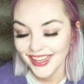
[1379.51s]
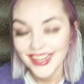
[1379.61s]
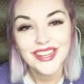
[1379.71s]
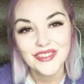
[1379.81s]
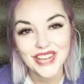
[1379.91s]

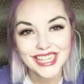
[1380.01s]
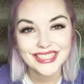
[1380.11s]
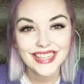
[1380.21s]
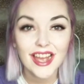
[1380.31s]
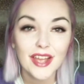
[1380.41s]

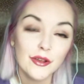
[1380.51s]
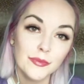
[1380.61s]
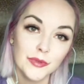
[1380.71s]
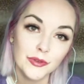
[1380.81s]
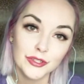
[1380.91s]
anyways, I
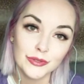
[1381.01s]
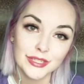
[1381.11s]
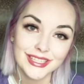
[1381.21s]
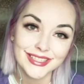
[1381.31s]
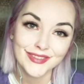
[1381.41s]
hope you
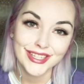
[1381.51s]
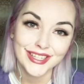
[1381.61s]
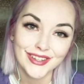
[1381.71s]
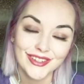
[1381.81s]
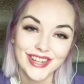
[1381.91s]
enjoyed this
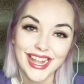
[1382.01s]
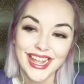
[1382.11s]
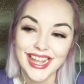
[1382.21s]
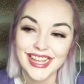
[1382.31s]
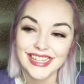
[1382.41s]
video,
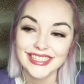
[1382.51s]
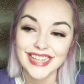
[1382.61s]
and